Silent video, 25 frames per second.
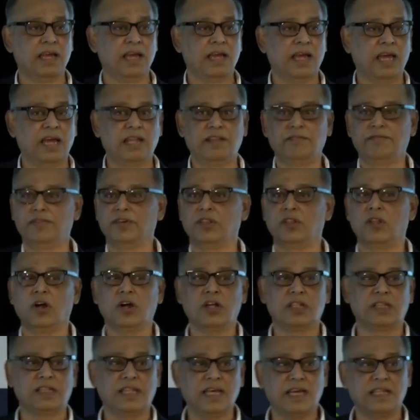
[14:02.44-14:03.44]
and if you're
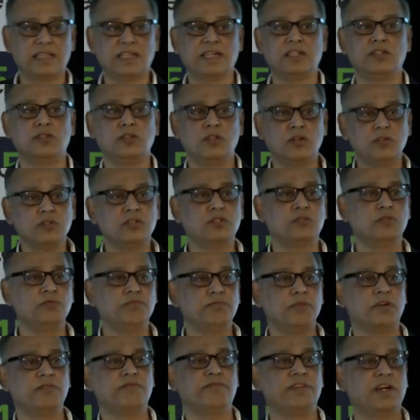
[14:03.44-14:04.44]
not there, then those
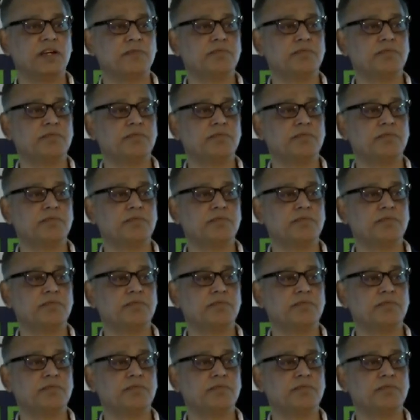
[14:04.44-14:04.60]
2.5